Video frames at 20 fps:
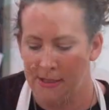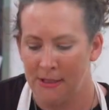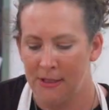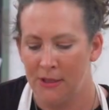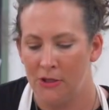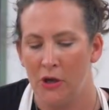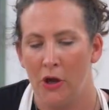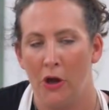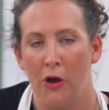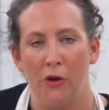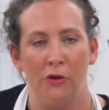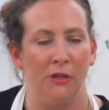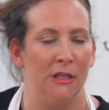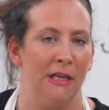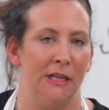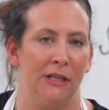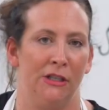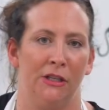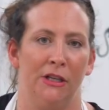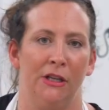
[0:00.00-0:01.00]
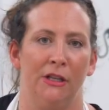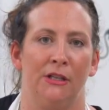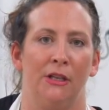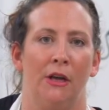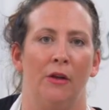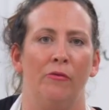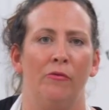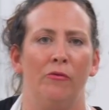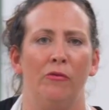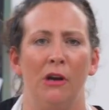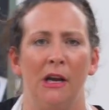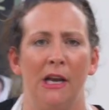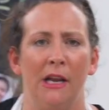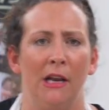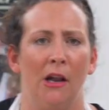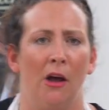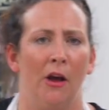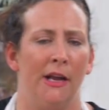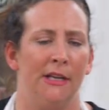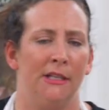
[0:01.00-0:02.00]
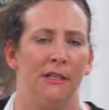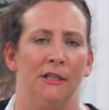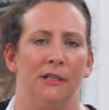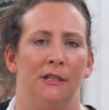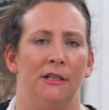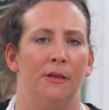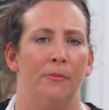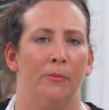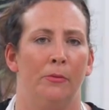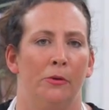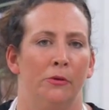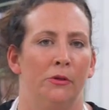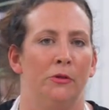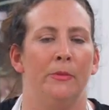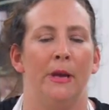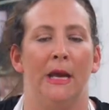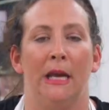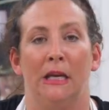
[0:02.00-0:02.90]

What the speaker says: so delicious and really light and simple to make